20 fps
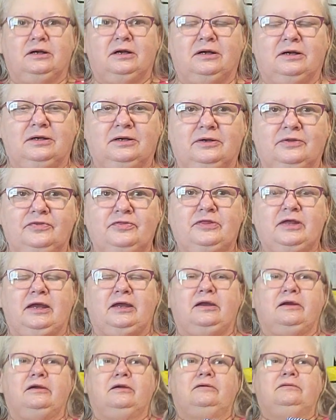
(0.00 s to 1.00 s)
Uh,
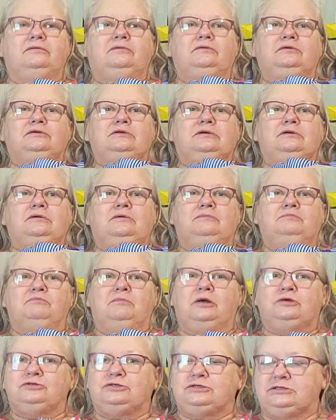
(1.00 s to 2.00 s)
they're,
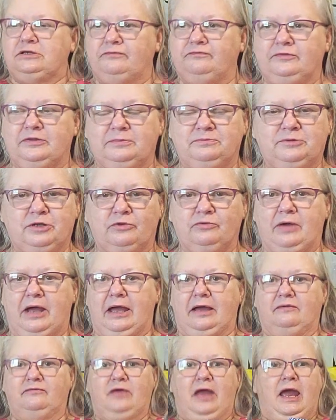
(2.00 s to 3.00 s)
most of them don't
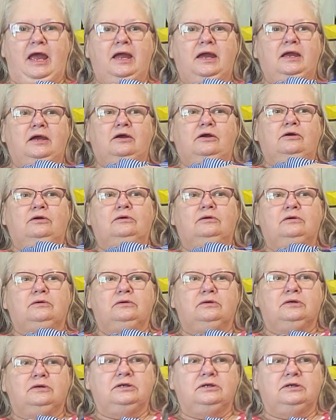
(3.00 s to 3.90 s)
have hair